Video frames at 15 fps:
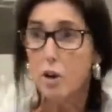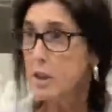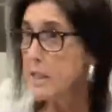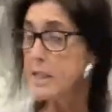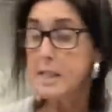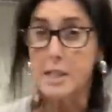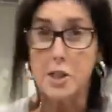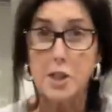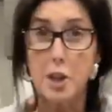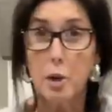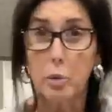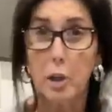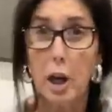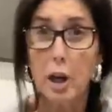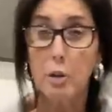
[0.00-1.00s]
Honestly, it's
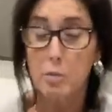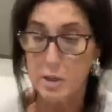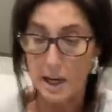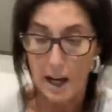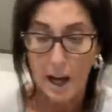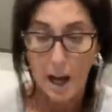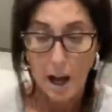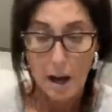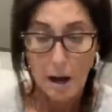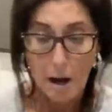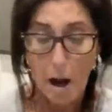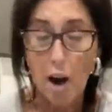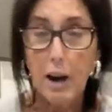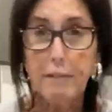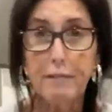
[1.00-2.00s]
so cold.
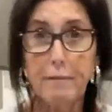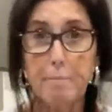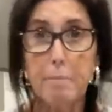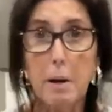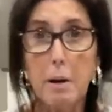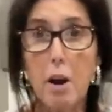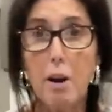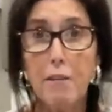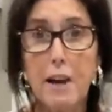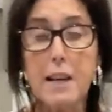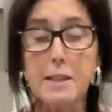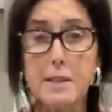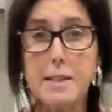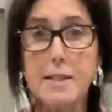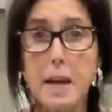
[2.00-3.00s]
I've
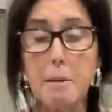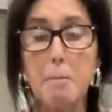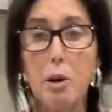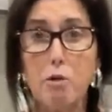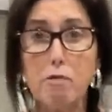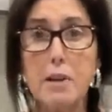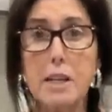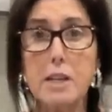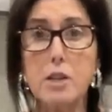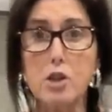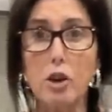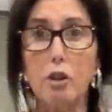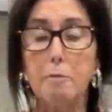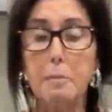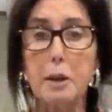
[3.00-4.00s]
had to take my rings
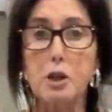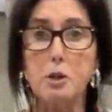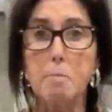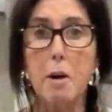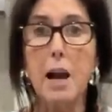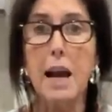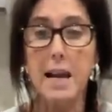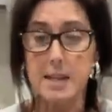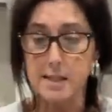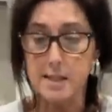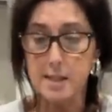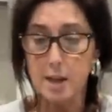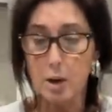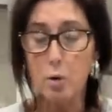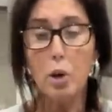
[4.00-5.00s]
off because my hands are
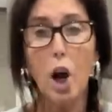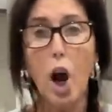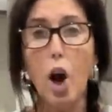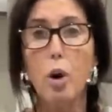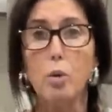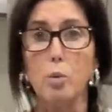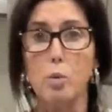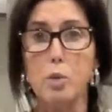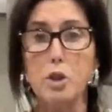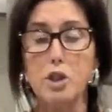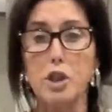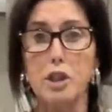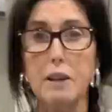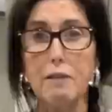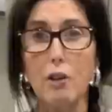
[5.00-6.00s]
so cold
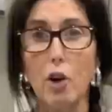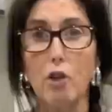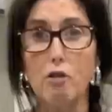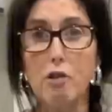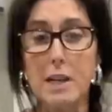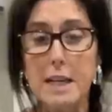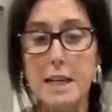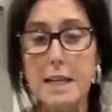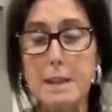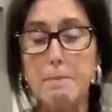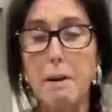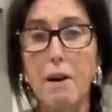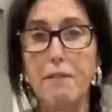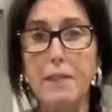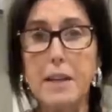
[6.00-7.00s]
that they've gone really.
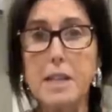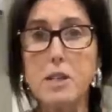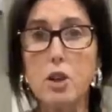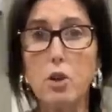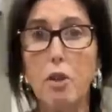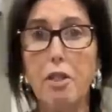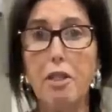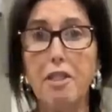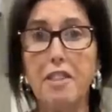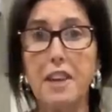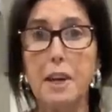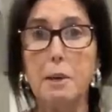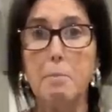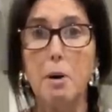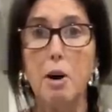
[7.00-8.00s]
My fingers have gone
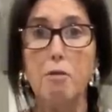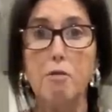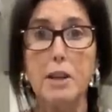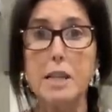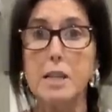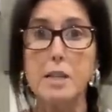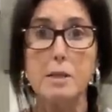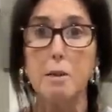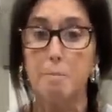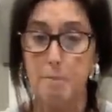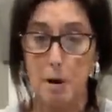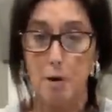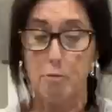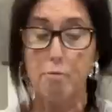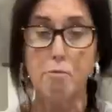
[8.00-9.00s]
thin, and my rings
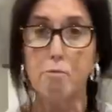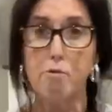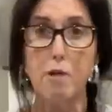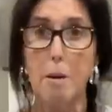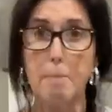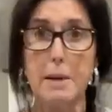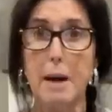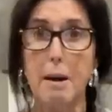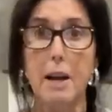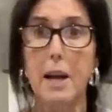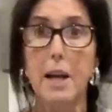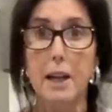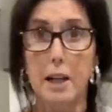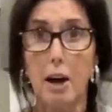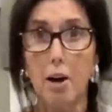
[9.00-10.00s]
are rubbing up
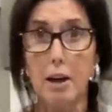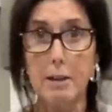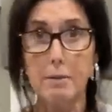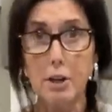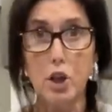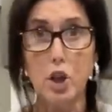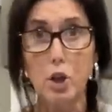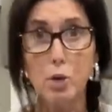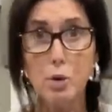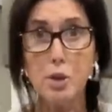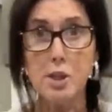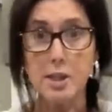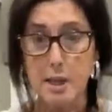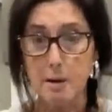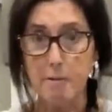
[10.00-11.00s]
like
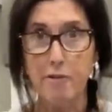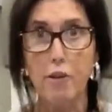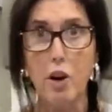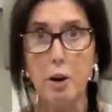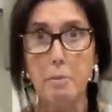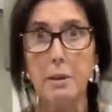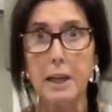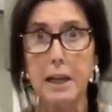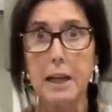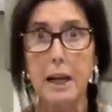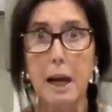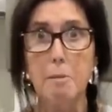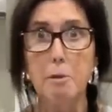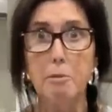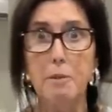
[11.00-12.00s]
loose, and I'm frightened they're going to
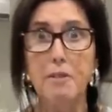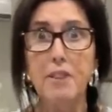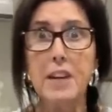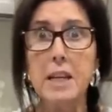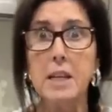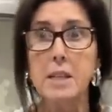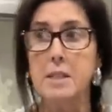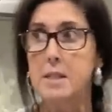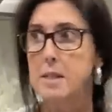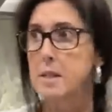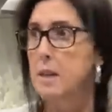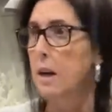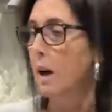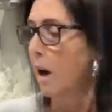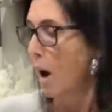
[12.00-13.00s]
come off my
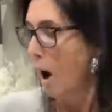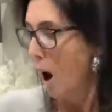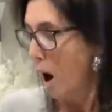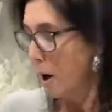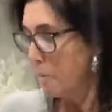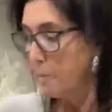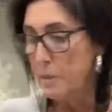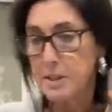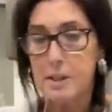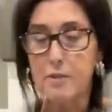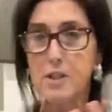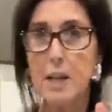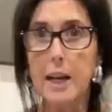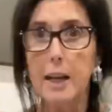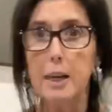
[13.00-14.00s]
fingers. So
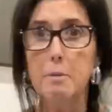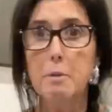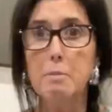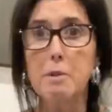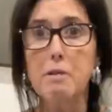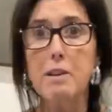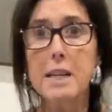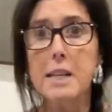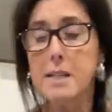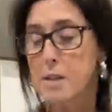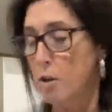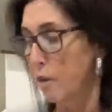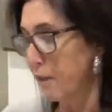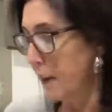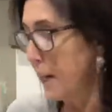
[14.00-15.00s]
I've taken my rings off.